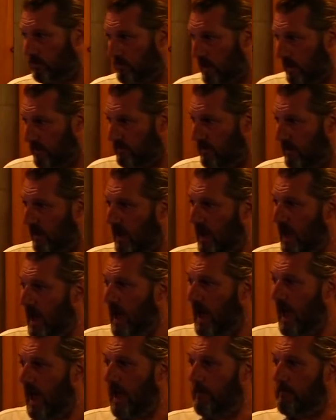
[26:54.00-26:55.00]
stressed.
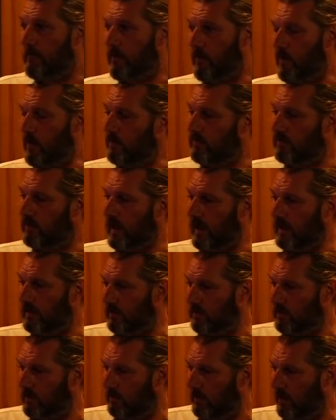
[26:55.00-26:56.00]
Improved
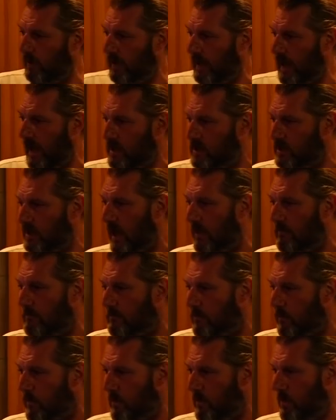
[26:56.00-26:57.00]
signals communication,
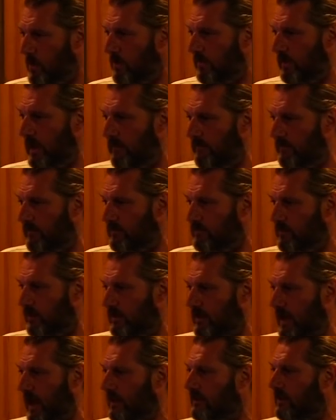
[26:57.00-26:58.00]
improved infantry
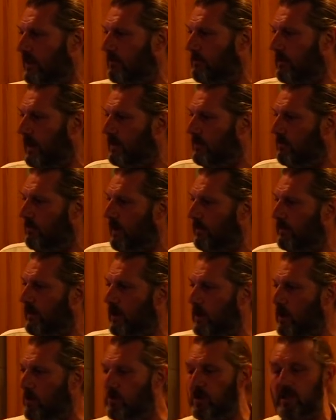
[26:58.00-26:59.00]
tactics based around
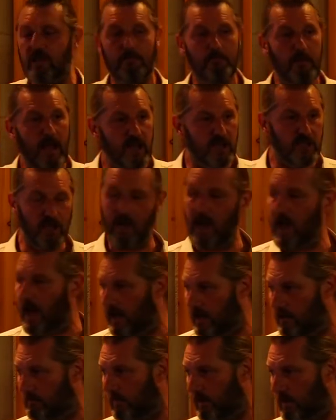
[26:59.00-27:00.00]
the new
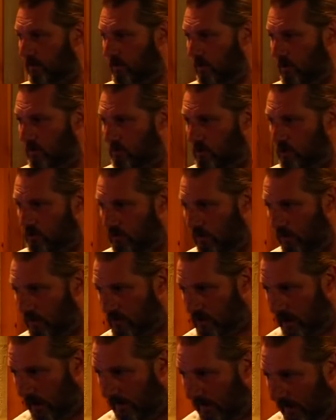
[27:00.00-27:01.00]
specialised platoon
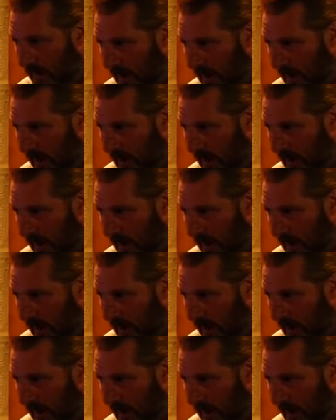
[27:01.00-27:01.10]
structure.